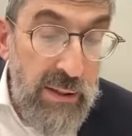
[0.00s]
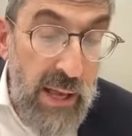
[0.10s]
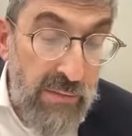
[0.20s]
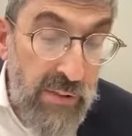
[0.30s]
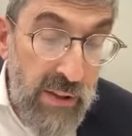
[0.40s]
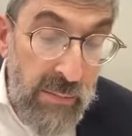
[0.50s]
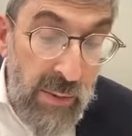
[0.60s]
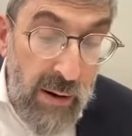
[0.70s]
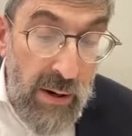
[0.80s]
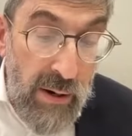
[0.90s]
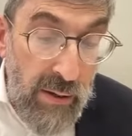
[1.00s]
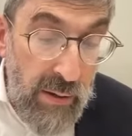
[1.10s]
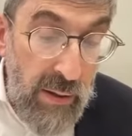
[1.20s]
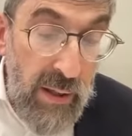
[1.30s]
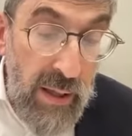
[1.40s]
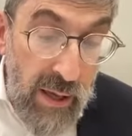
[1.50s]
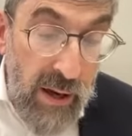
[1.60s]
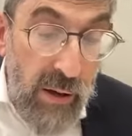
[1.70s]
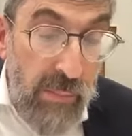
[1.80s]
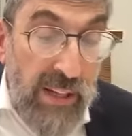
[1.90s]
And for the Gemara,
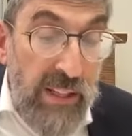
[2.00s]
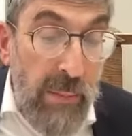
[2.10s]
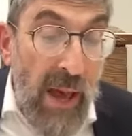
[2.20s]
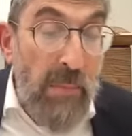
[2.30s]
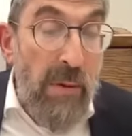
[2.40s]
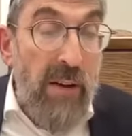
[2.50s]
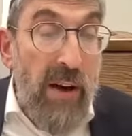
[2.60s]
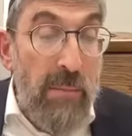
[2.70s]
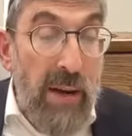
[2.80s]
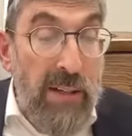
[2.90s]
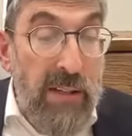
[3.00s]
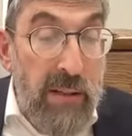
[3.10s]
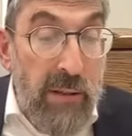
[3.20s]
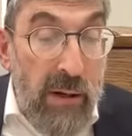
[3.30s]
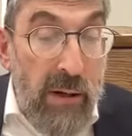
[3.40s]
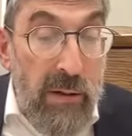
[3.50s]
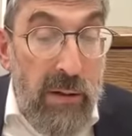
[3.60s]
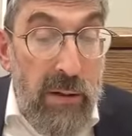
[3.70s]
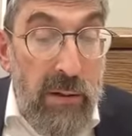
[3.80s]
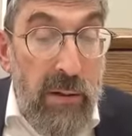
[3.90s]
Echad Maisa Behema, Echad Maisa Dagon,
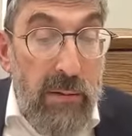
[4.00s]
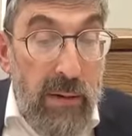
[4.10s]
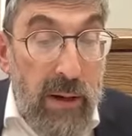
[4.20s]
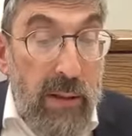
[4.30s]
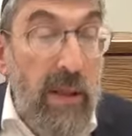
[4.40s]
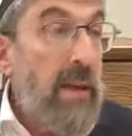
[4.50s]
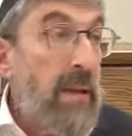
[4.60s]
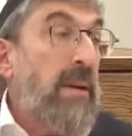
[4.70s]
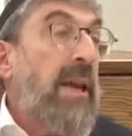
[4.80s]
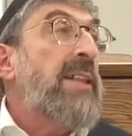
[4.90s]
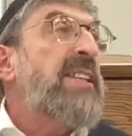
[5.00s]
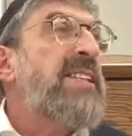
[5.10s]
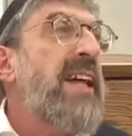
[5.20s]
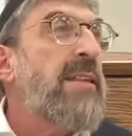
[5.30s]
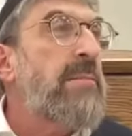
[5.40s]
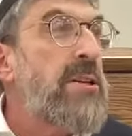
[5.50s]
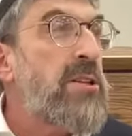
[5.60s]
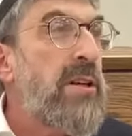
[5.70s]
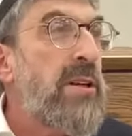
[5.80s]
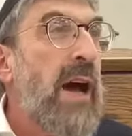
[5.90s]
right? Again, this is not the
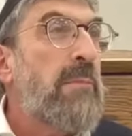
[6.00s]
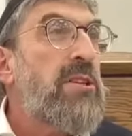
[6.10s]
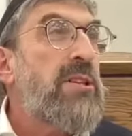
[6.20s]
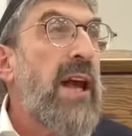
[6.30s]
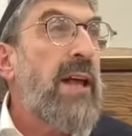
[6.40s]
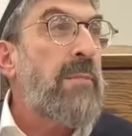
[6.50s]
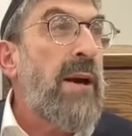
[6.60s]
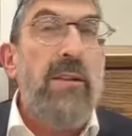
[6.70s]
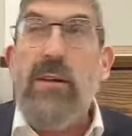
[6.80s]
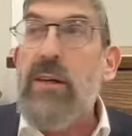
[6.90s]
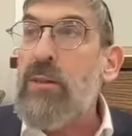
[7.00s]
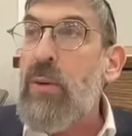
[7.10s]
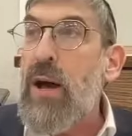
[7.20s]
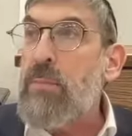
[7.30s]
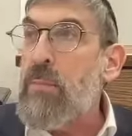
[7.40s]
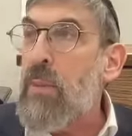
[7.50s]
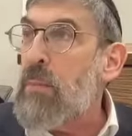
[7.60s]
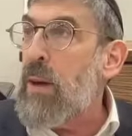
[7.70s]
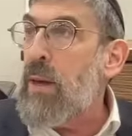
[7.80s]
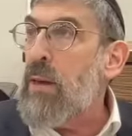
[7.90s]
Mishnah. Our Mishnah had the Machloikis Rat
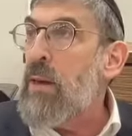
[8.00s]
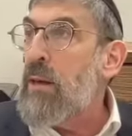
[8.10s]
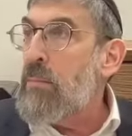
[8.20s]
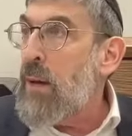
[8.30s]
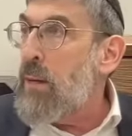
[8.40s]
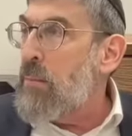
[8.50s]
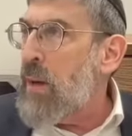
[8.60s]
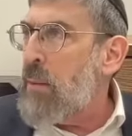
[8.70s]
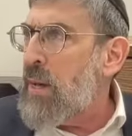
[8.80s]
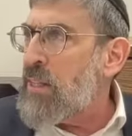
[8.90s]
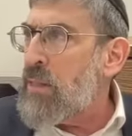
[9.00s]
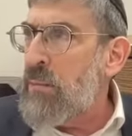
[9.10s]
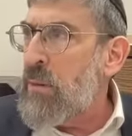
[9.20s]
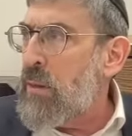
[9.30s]
by Maisa